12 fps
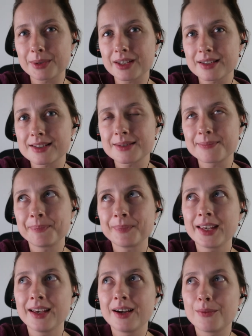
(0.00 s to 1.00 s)
because
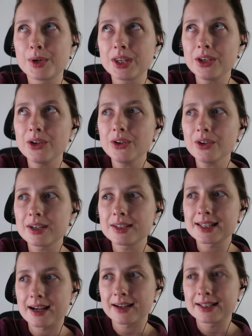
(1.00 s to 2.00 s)
when you
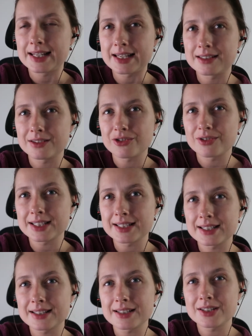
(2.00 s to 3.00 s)
contact native
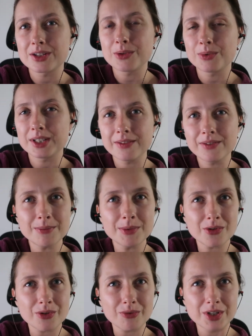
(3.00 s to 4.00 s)
translators, you will give them
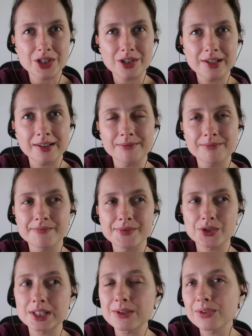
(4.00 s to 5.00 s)
your original
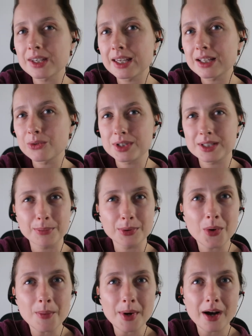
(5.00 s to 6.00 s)
certificate or
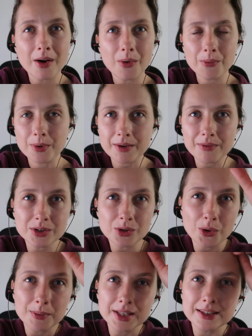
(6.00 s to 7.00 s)
diploma or whatever
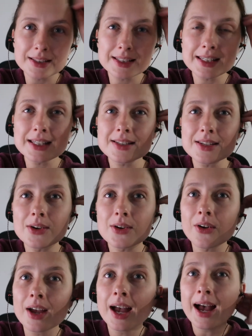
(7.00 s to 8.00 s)
document it is, you
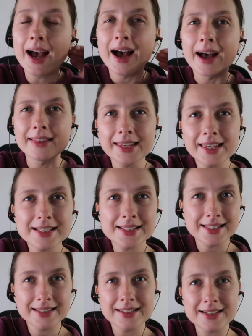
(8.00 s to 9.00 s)
know, and they can
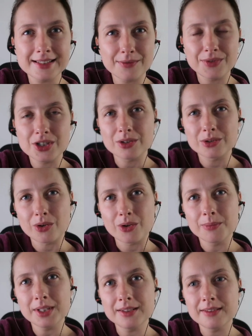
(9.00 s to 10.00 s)
see that it's official
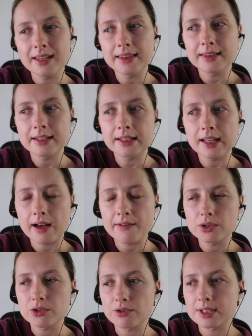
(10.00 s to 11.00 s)
document and then they
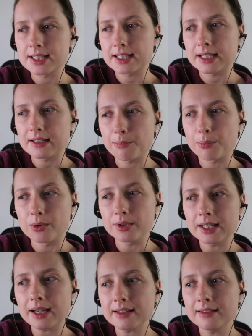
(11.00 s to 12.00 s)
have to translate
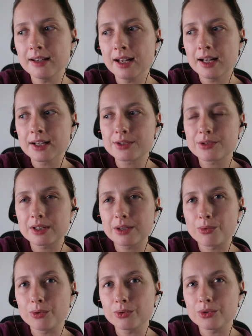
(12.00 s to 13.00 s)
upon that. So
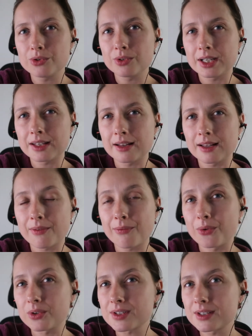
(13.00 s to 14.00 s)
they won't do any like
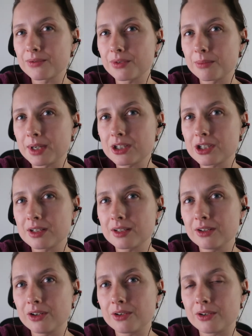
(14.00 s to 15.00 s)
false
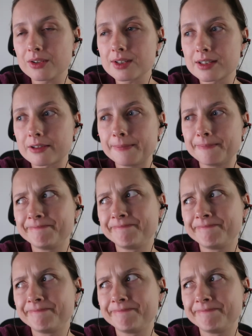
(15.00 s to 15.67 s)
information, you know, so